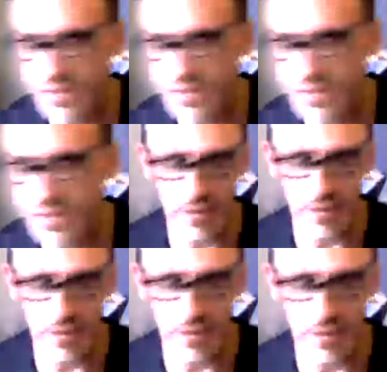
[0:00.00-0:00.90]
that was
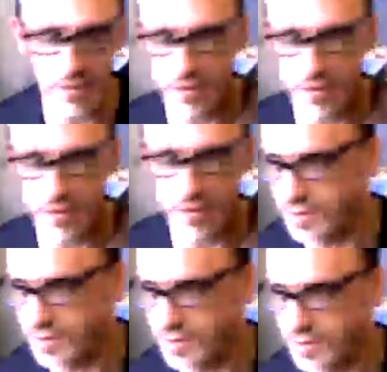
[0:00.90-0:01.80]
a
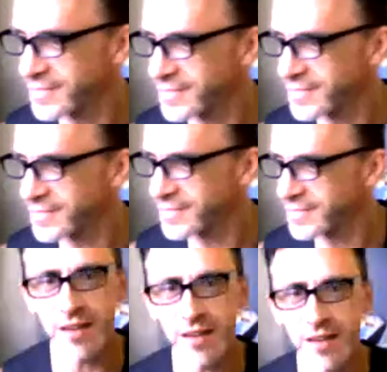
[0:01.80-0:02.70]

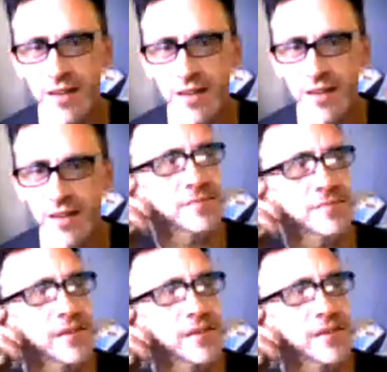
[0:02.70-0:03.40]
I don't know,